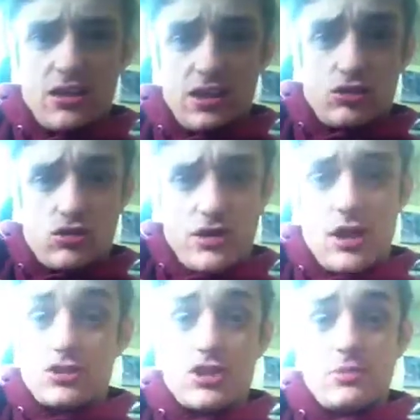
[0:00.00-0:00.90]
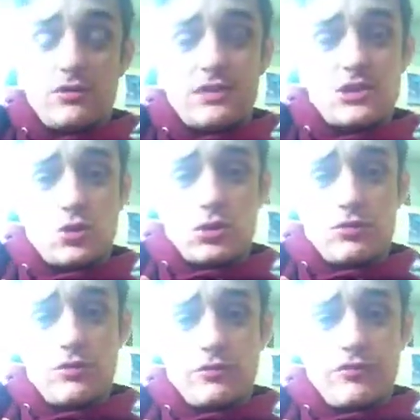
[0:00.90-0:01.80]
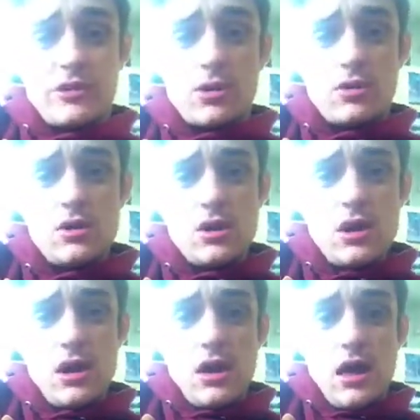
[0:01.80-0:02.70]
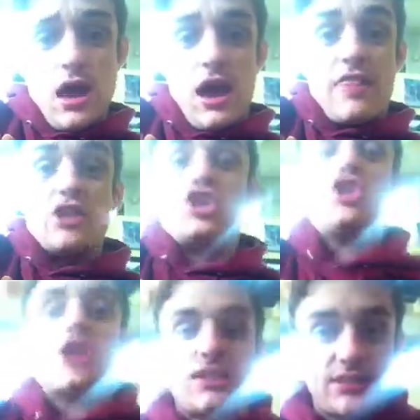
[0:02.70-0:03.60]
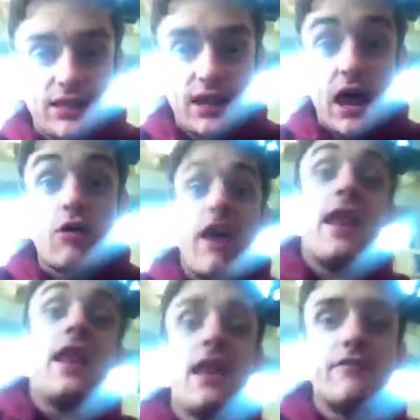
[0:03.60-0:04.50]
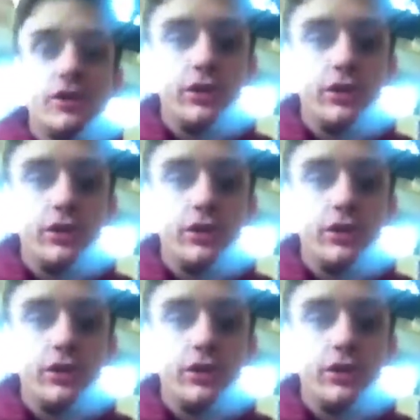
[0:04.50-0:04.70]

Like that torque through the femur, and then chasing it out and never